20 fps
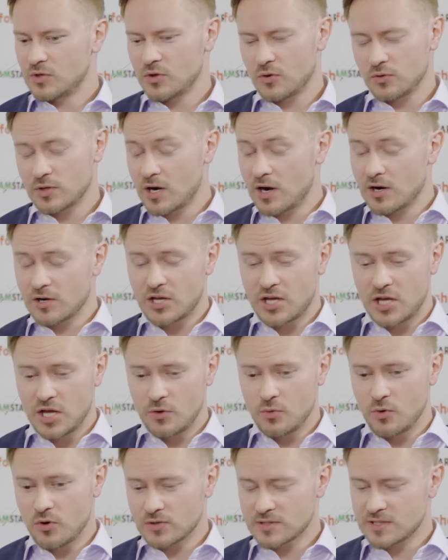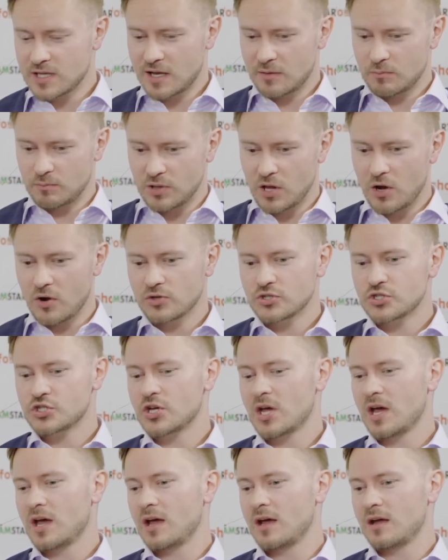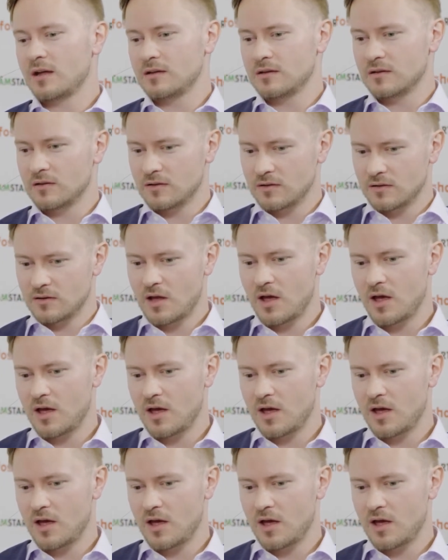you know, there are keywords like blockchain,